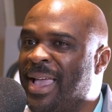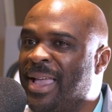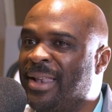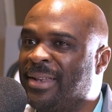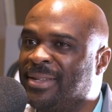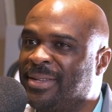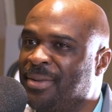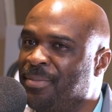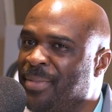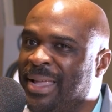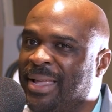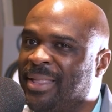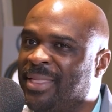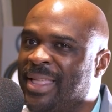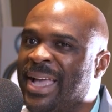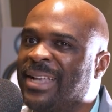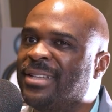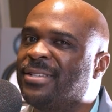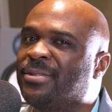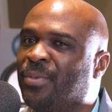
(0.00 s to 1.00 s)
And to me,
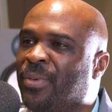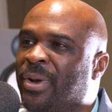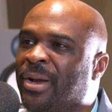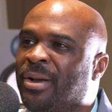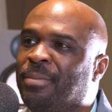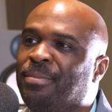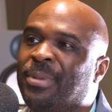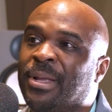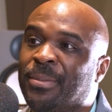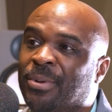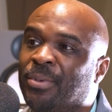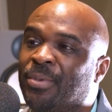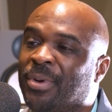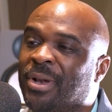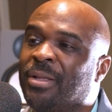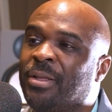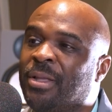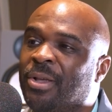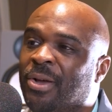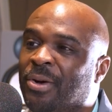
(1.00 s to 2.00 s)
that's where people
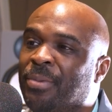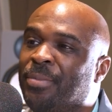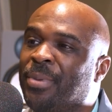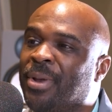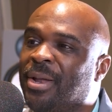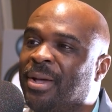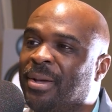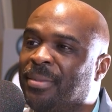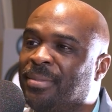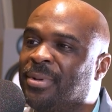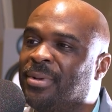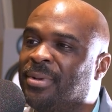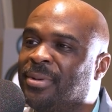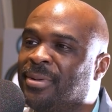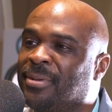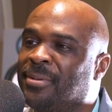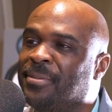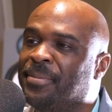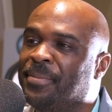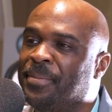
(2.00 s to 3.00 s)
really open up.
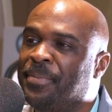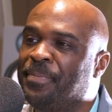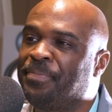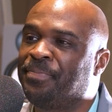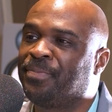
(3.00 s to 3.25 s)
Yeah.